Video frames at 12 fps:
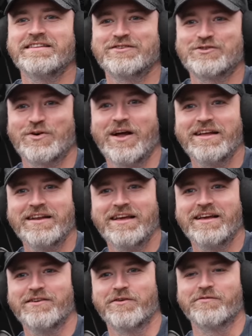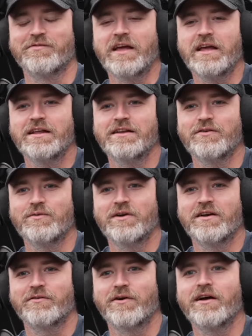They're trying to hit your vein and
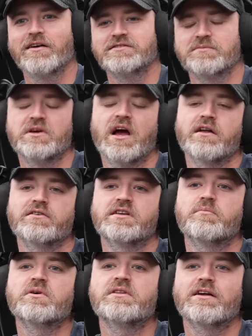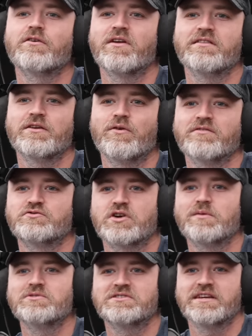whatever else. I mean, typically they don't have
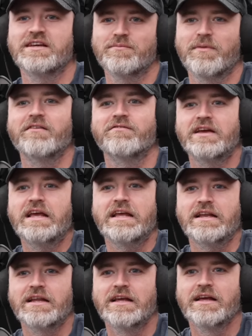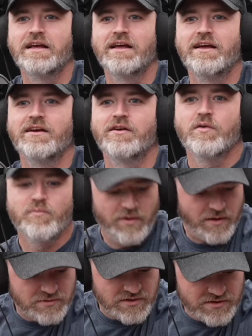trouble to hit my vein. But
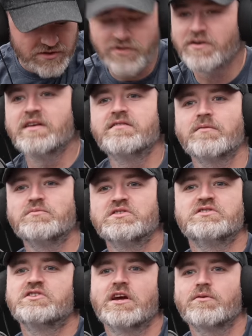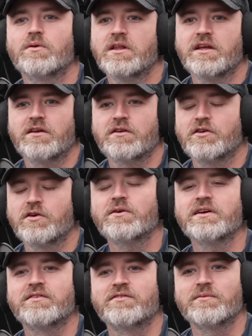I'm just curious. I'm just generally
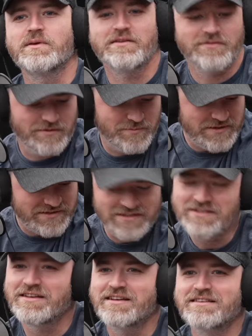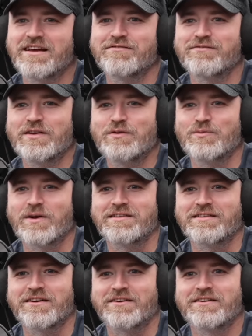curious. I'm like, oh, let me see you get that vein right
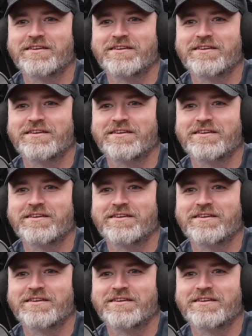there.